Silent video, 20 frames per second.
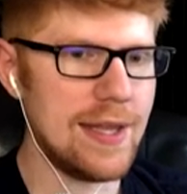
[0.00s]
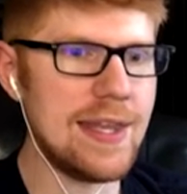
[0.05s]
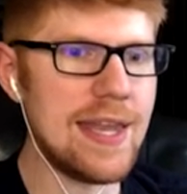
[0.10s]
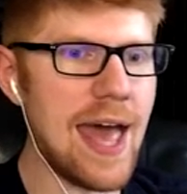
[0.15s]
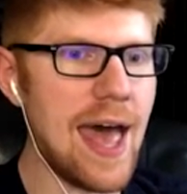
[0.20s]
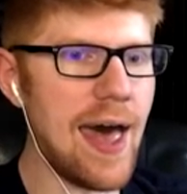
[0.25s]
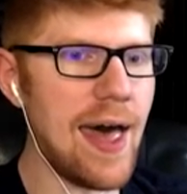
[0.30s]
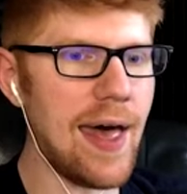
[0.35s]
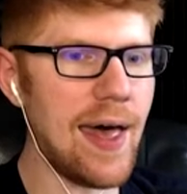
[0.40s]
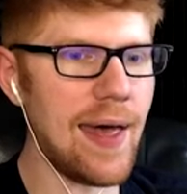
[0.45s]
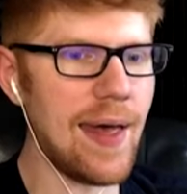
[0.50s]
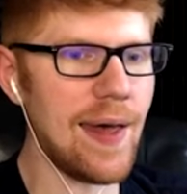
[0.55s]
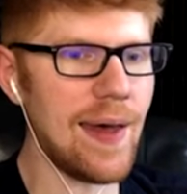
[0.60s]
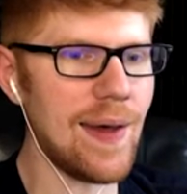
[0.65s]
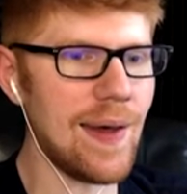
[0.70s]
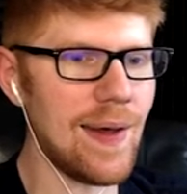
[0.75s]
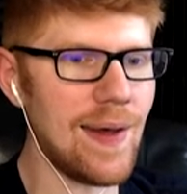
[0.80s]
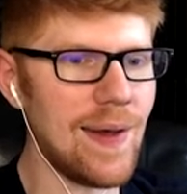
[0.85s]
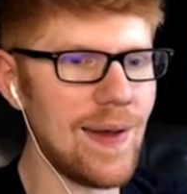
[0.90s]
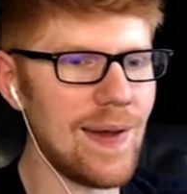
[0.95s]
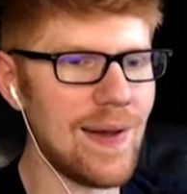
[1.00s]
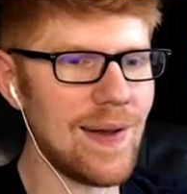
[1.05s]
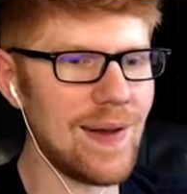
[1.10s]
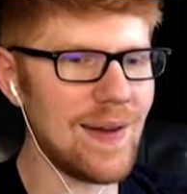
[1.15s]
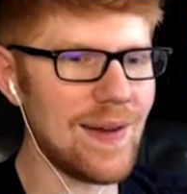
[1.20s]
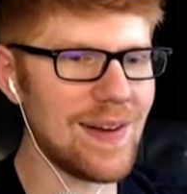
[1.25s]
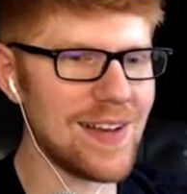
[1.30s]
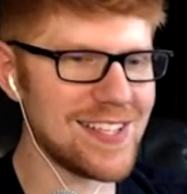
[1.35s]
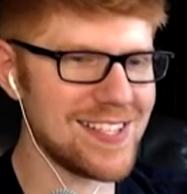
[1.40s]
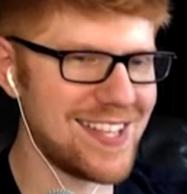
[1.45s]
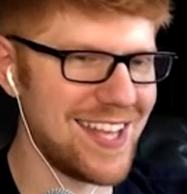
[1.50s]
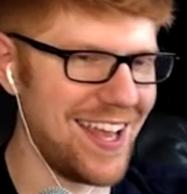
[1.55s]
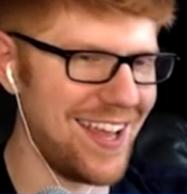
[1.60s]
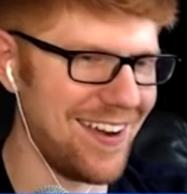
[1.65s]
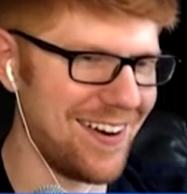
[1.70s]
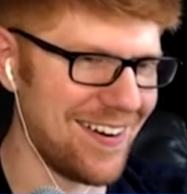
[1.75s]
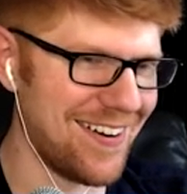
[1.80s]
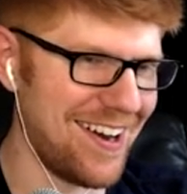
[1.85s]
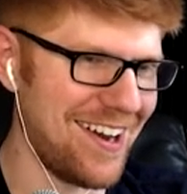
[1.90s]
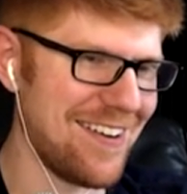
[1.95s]
No,
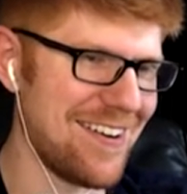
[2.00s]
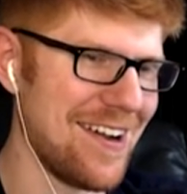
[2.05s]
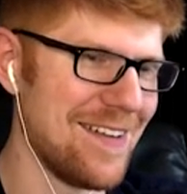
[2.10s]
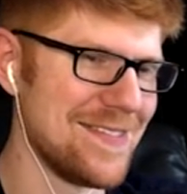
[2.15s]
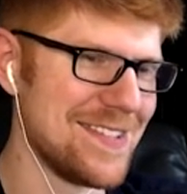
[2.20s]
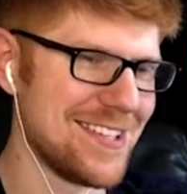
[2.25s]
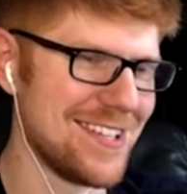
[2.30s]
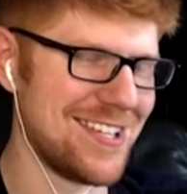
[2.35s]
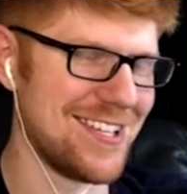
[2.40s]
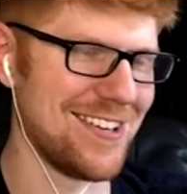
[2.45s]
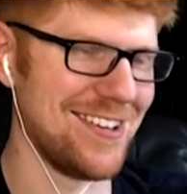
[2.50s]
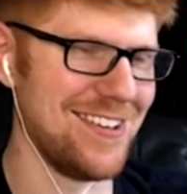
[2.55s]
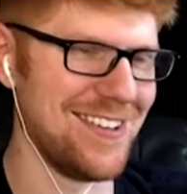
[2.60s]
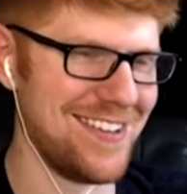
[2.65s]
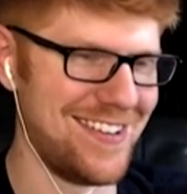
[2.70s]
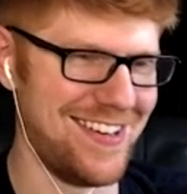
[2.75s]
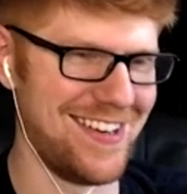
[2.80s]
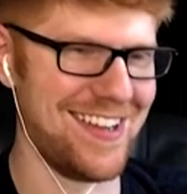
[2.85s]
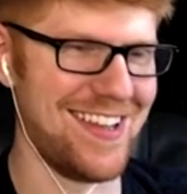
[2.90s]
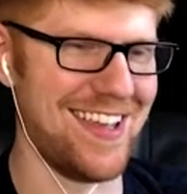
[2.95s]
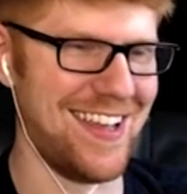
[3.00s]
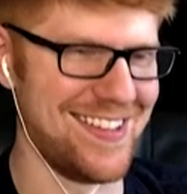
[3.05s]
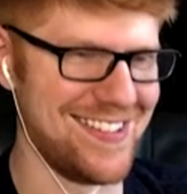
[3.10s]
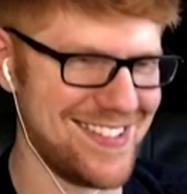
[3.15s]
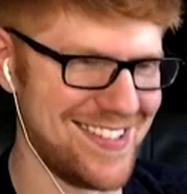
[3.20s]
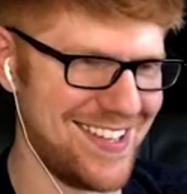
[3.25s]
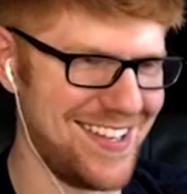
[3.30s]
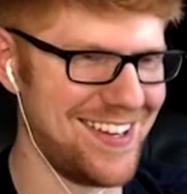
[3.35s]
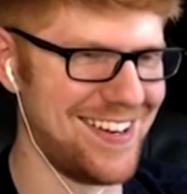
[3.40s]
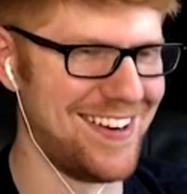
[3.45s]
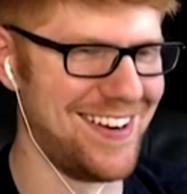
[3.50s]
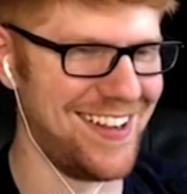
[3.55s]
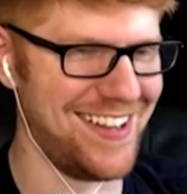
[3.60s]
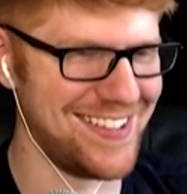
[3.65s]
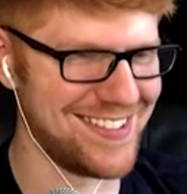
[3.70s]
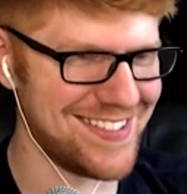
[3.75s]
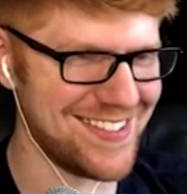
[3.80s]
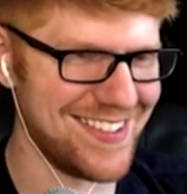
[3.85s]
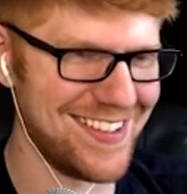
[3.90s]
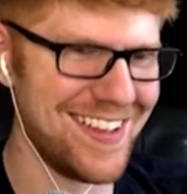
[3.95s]
Sayori rubs her shoulder against
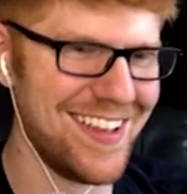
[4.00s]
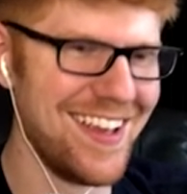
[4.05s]
Yuri's.